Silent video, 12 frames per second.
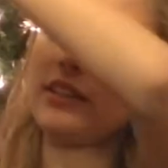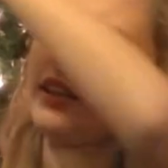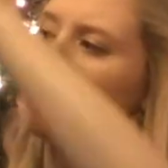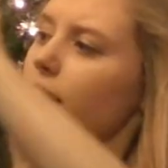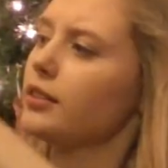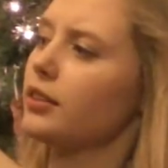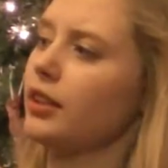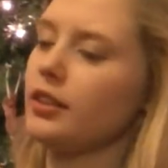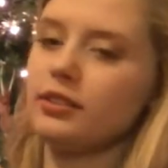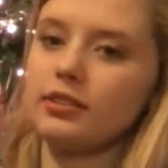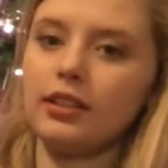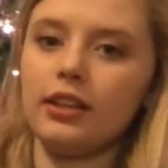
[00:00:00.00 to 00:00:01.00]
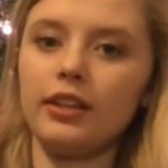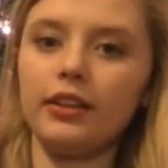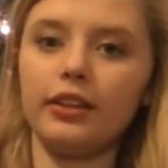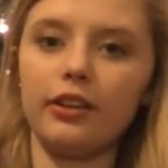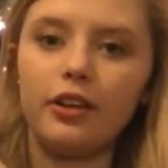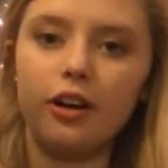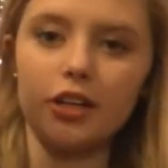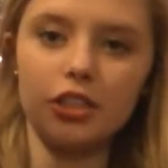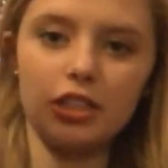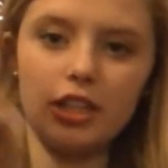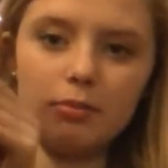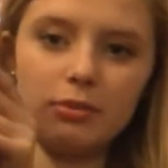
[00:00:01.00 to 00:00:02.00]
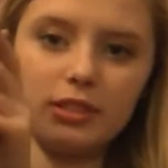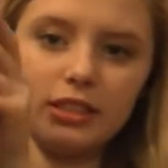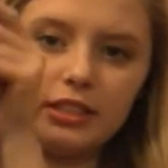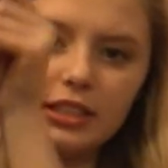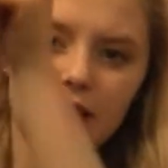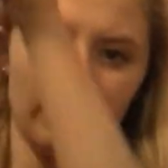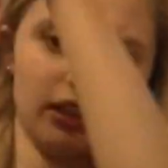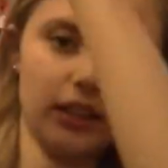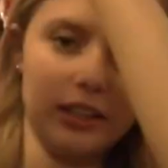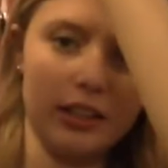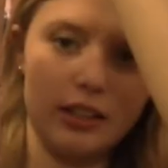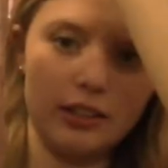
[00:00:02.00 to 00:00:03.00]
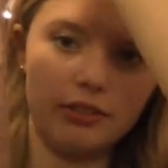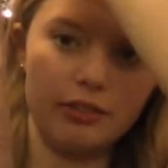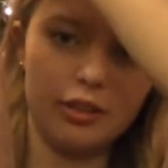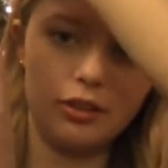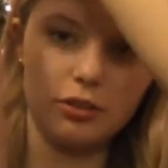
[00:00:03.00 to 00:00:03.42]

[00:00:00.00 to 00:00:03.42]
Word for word: and it has a nice little heart-shaped detailing at the front.